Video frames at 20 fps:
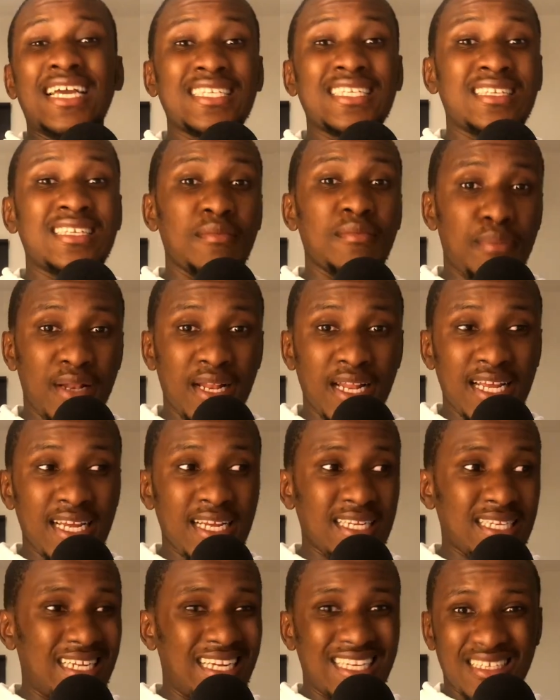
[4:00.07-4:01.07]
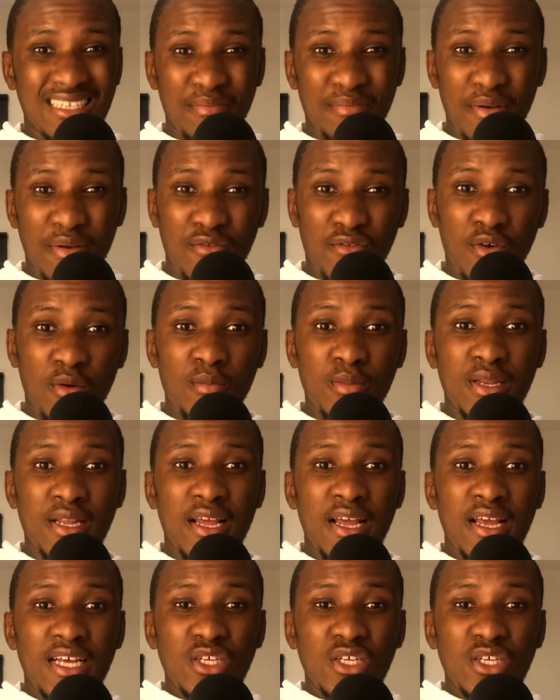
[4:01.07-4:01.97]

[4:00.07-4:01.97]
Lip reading: hasn't performed